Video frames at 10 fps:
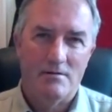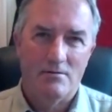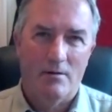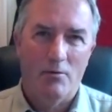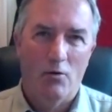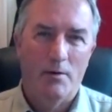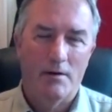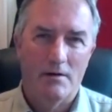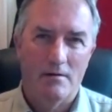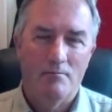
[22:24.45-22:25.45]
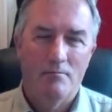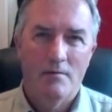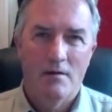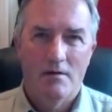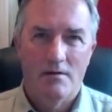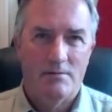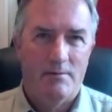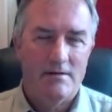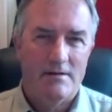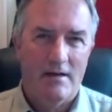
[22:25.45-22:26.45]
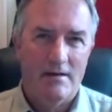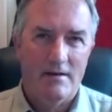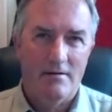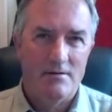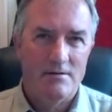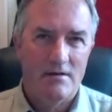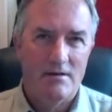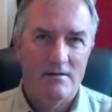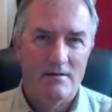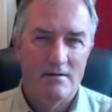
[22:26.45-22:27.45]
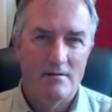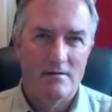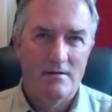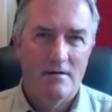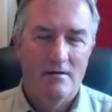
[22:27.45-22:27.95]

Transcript: So I'm hoping that just by standing there and saying these things,